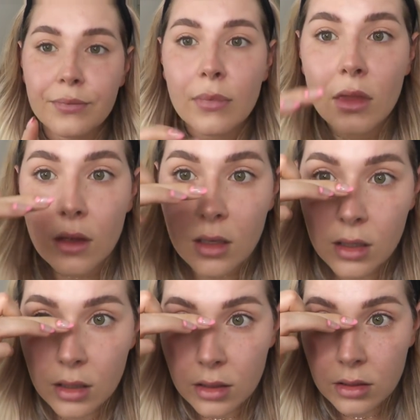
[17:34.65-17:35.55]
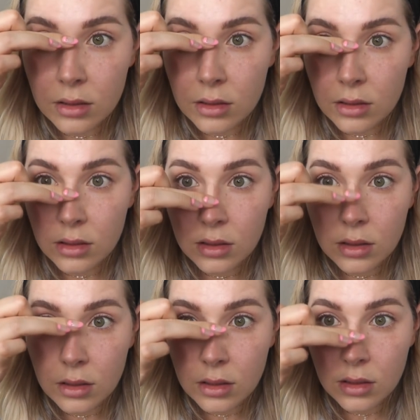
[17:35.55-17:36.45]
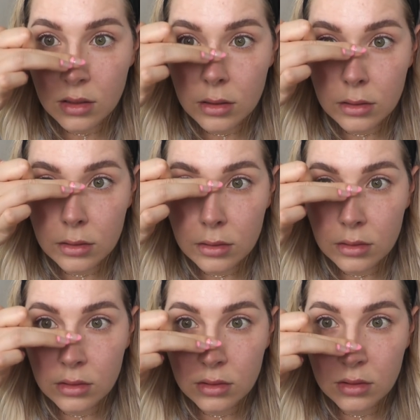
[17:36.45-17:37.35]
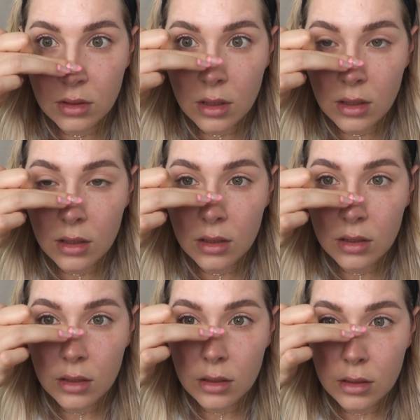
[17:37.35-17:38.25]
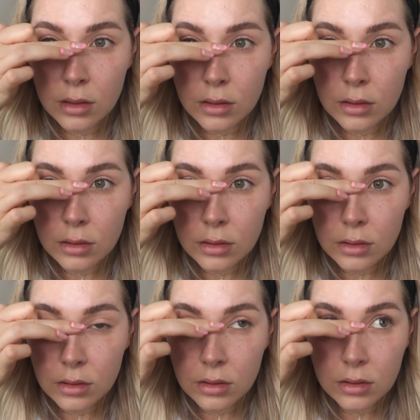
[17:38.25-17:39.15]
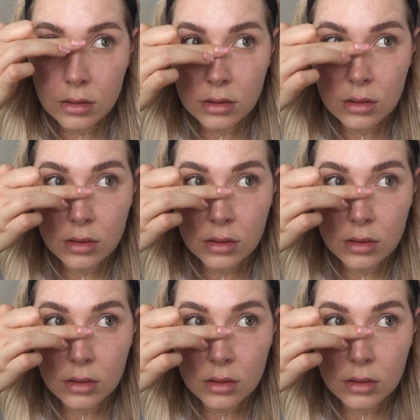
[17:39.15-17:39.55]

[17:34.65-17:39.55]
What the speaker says: No one is speaking in this clip.